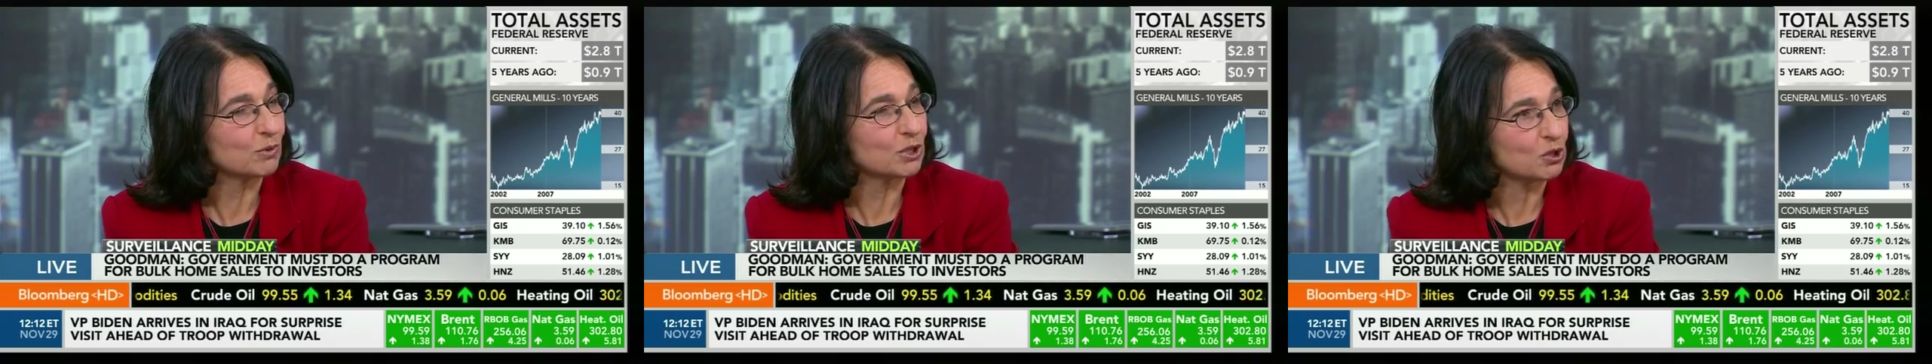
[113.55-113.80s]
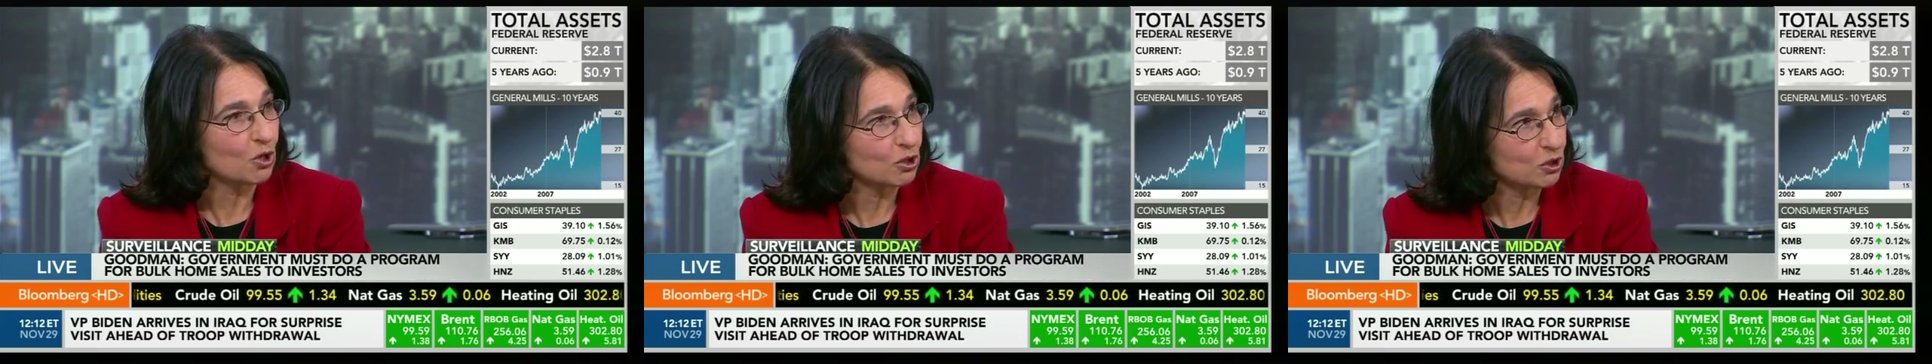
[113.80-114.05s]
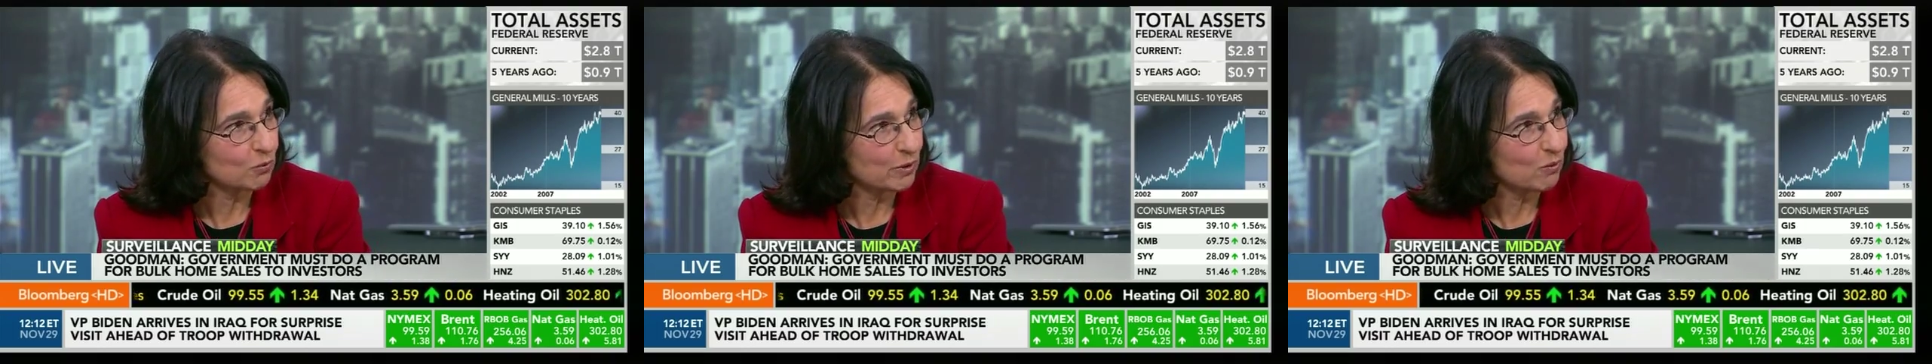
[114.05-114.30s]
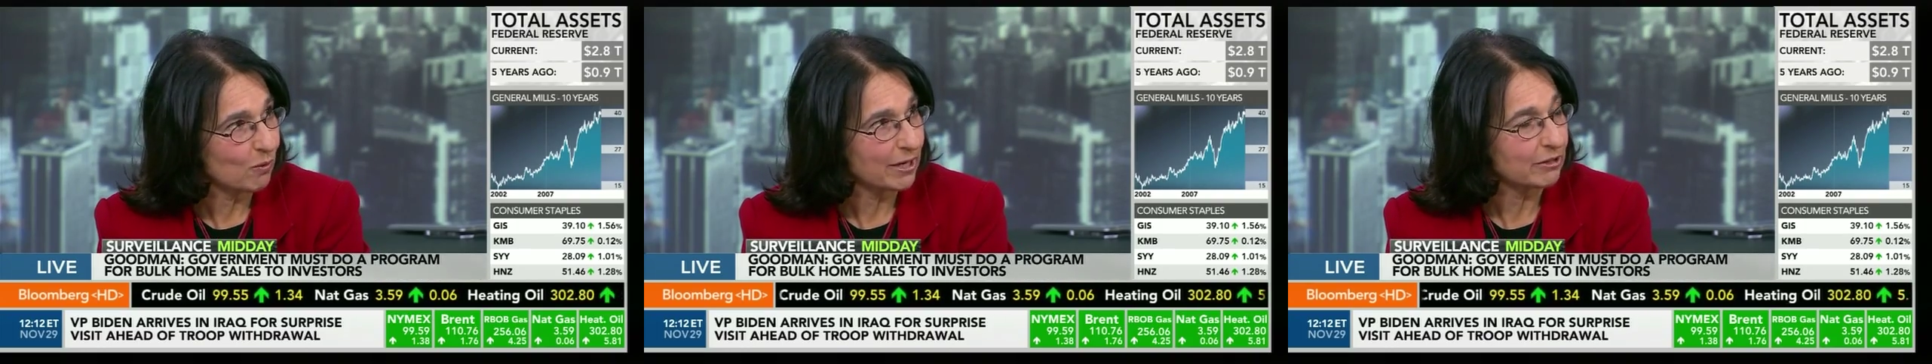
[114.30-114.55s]
which is also
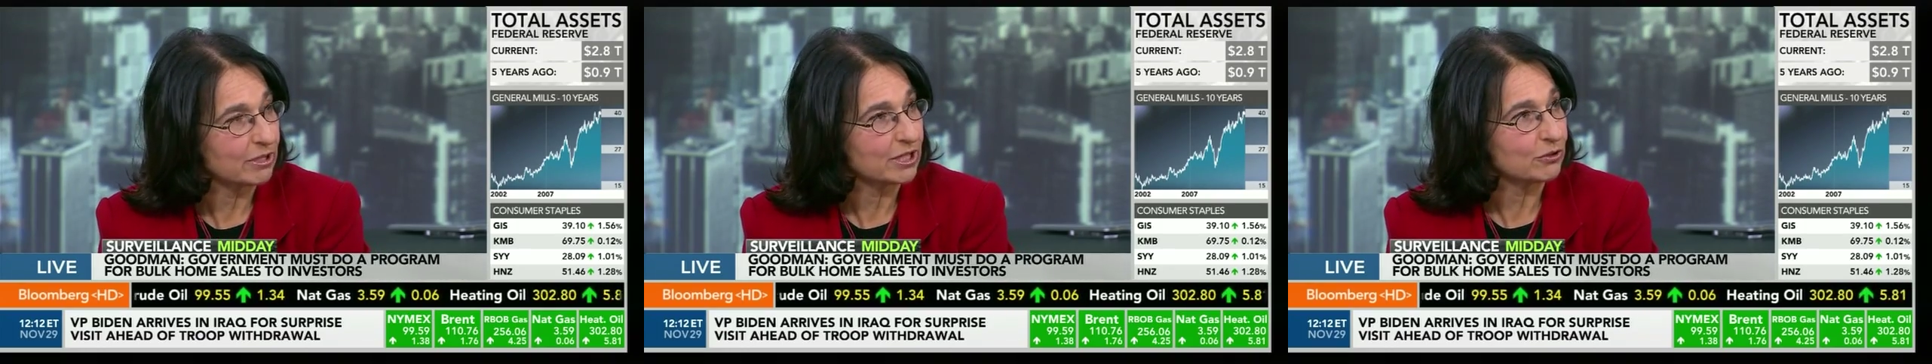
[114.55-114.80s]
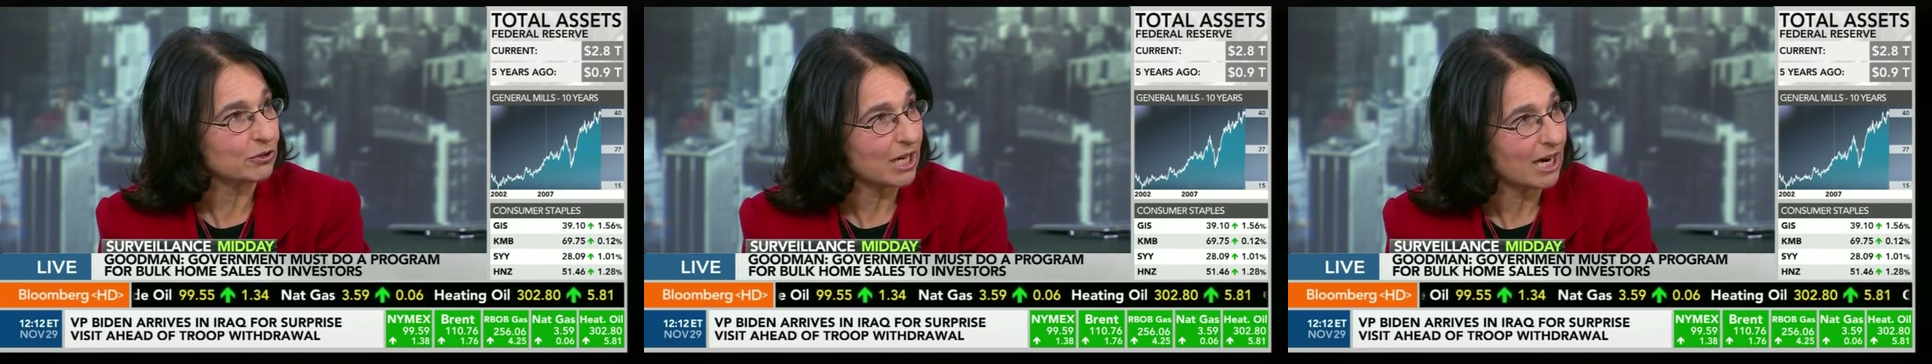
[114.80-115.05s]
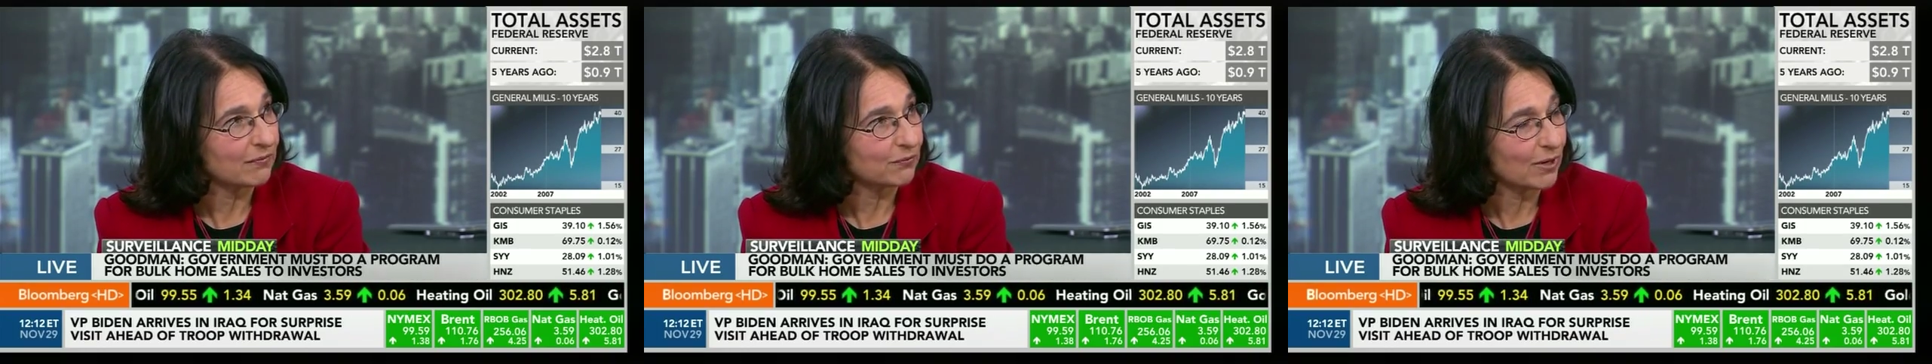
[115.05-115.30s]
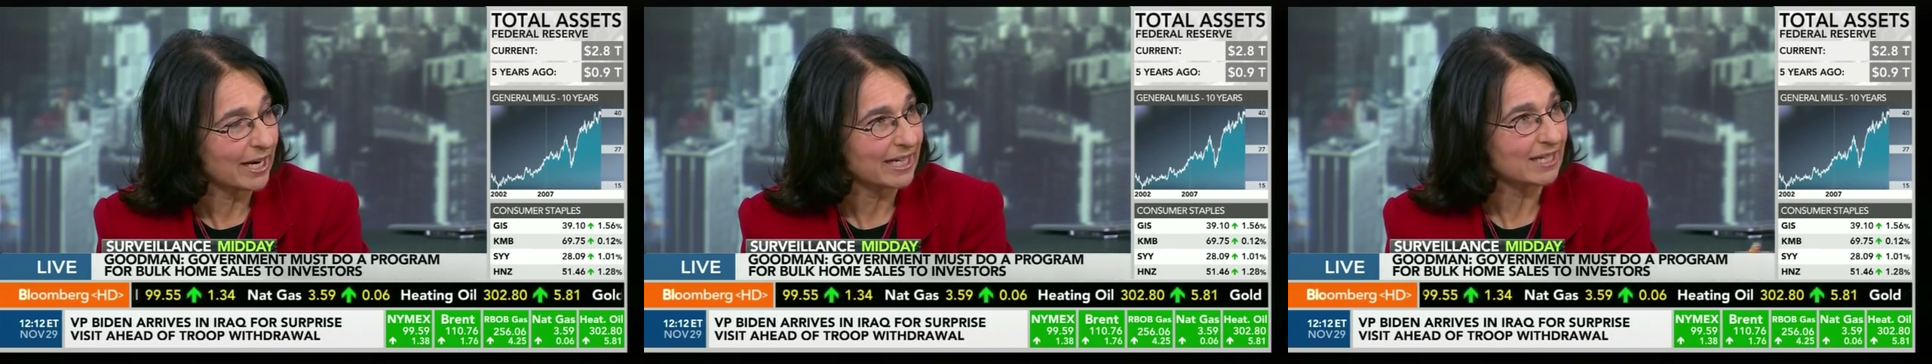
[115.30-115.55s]
required under Dodd
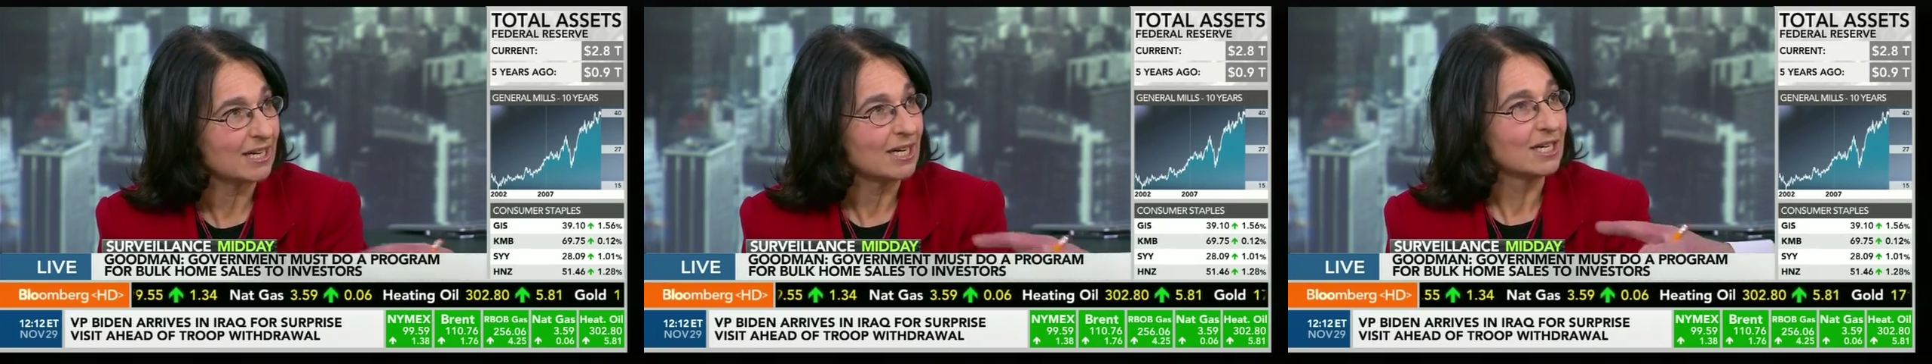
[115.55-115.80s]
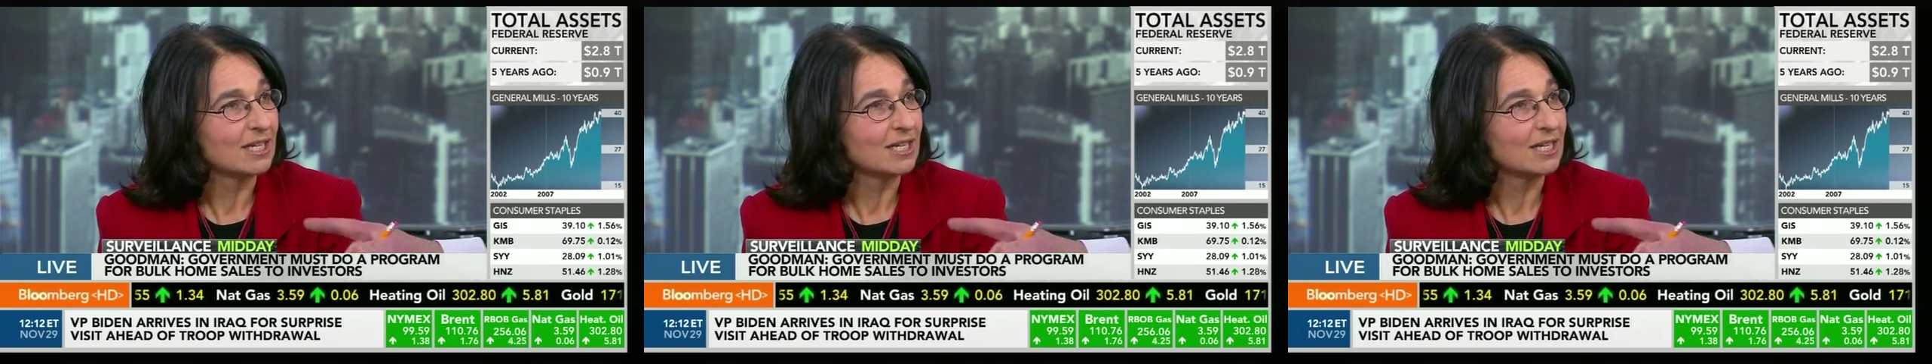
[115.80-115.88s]
Frank.